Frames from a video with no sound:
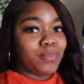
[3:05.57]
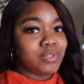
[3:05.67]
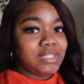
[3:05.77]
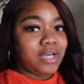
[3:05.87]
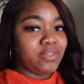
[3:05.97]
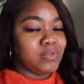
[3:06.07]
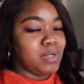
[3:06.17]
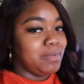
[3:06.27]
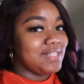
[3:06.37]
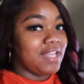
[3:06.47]
We'll see how this
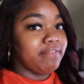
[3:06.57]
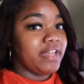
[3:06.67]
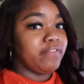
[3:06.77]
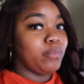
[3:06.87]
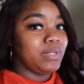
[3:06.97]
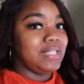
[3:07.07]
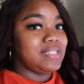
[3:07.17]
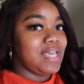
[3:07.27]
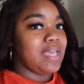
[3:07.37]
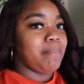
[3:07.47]
works because I've never really
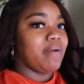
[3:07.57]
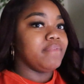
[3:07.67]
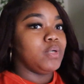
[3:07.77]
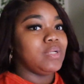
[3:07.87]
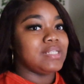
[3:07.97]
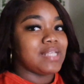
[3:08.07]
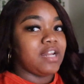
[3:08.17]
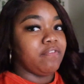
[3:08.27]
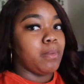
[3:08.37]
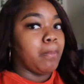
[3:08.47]
taken my phone inside
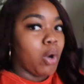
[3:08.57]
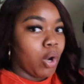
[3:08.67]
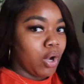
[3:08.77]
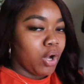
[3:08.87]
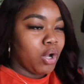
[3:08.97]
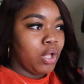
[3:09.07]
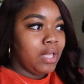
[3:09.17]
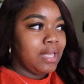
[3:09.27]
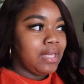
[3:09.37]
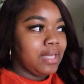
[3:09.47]
of the mall.
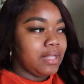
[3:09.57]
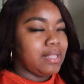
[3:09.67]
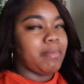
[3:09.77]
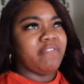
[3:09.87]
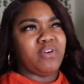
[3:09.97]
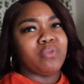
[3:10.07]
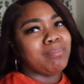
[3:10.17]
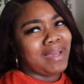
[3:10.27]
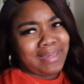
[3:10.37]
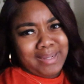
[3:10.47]
Not my phone,
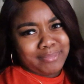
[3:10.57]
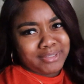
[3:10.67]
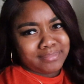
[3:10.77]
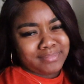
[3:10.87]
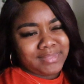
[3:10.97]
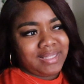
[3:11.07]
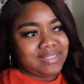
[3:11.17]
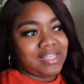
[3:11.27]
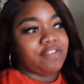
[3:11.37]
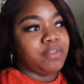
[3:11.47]
my camera
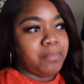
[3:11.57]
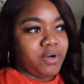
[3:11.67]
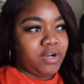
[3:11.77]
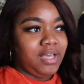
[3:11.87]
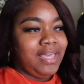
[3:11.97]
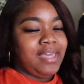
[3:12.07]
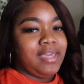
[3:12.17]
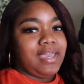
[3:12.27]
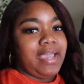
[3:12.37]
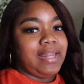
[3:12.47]
inside of the mall,
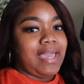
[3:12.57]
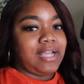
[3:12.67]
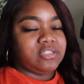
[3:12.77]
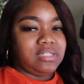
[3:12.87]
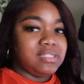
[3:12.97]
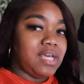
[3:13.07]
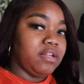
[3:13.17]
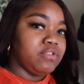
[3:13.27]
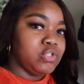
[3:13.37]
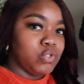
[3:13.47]
and actually inside
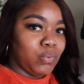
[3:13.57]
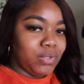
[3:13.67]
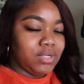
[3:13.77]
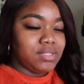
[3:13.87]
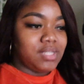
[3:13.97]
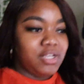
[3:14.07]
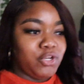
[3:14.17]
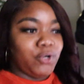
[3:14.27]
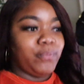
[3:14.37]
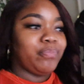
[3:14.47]
of stores. You
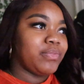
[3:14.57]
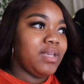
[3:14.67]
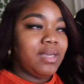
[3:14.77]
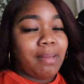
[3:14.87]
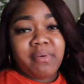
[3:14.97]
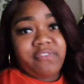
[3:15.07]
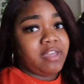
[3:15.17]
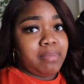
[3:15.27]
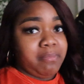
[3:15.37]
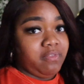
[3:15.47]
know, I'm a
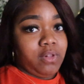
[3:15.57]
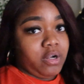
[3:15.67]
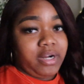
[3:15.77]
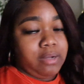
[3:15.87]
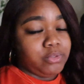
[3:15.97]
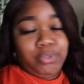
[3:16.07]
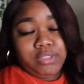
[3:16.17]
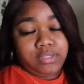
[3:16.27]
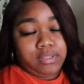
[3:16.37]
fake baby vlogger. I don't do this.